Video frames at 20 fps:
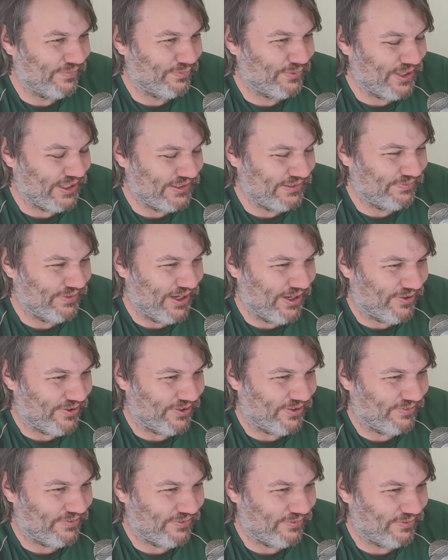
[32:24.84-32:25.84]
Bugatti
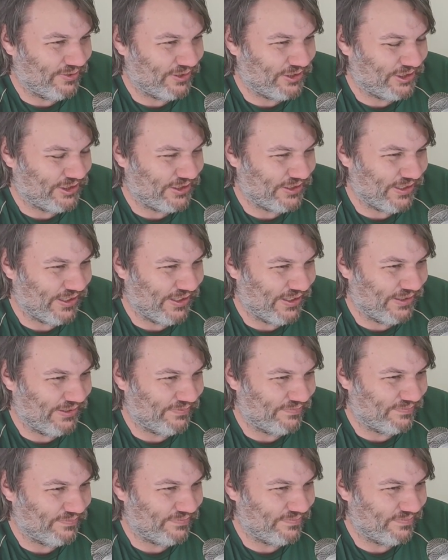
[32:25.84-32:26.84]
Veyron, which
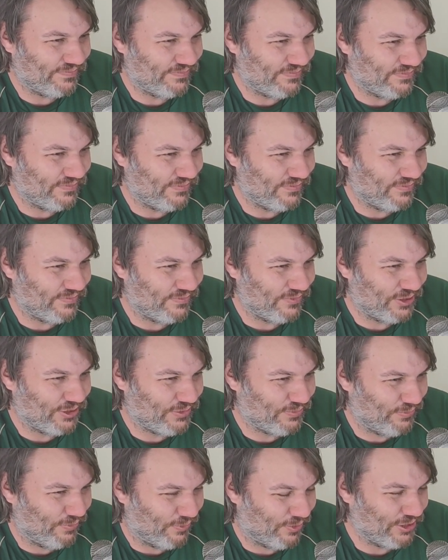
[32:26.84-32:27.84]

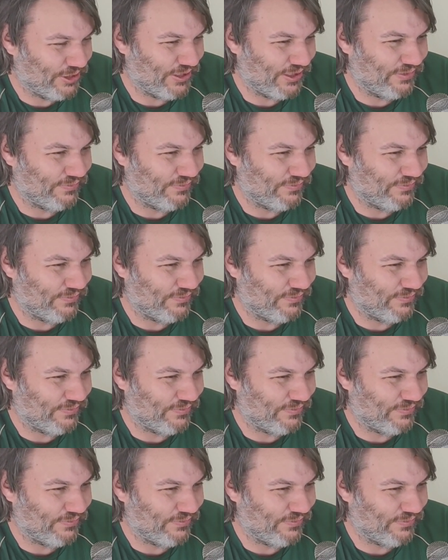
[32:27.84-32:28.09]
launched